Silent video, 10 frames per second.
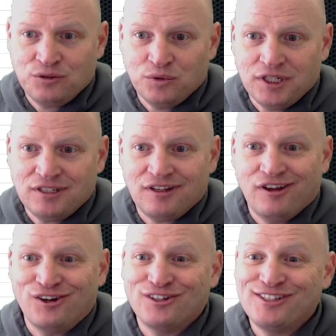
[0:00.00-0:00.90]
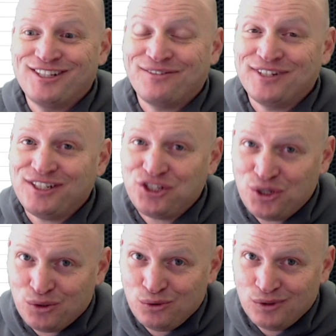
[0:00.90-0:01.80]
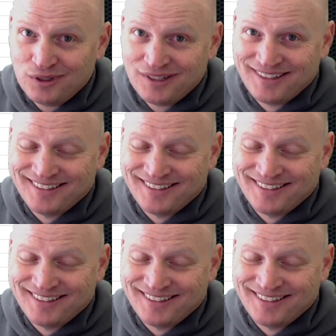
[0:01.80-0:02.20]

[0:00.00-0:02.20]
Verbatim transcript: This one is 172.